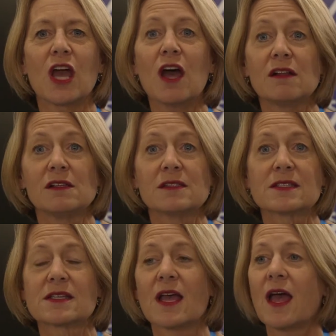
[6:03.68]

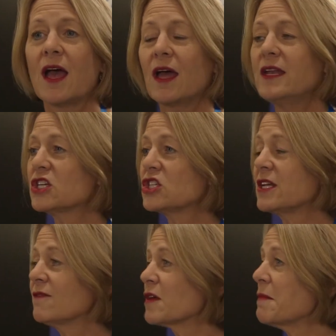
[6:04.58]
Girls
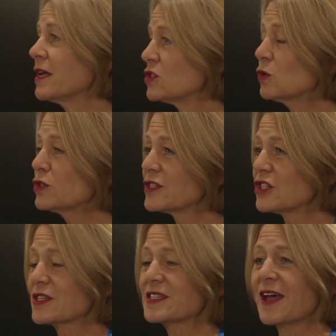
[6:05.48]
initiative that my daughter's
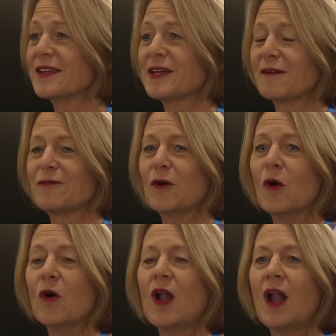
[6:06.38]
just signed up
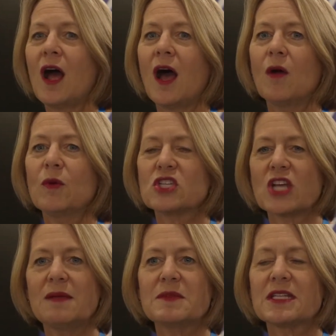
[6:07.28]
for, which
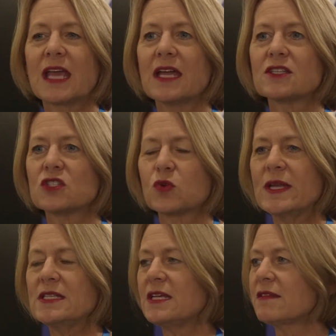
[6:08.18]
aims to get
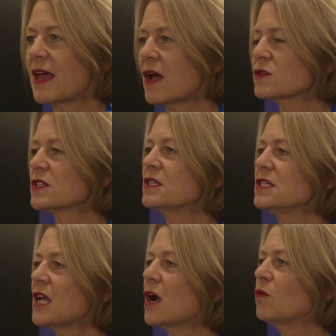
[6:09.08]

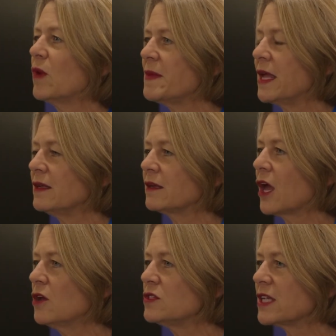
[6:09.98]
20,000 young women
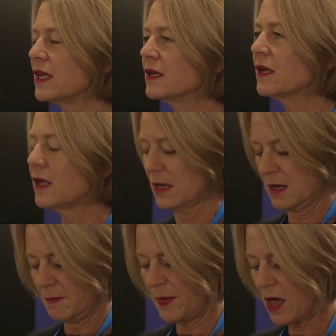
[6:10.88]
coding
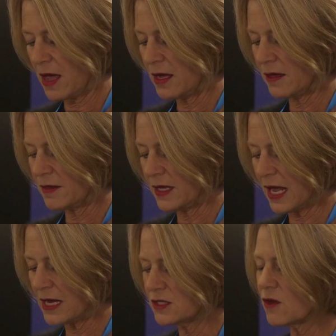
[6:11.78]
by the
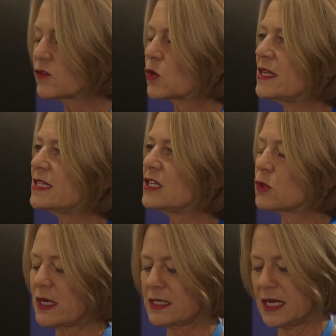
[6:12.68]
end of
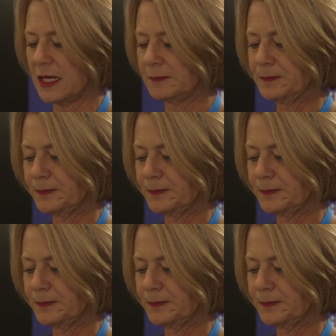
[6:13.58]
2020.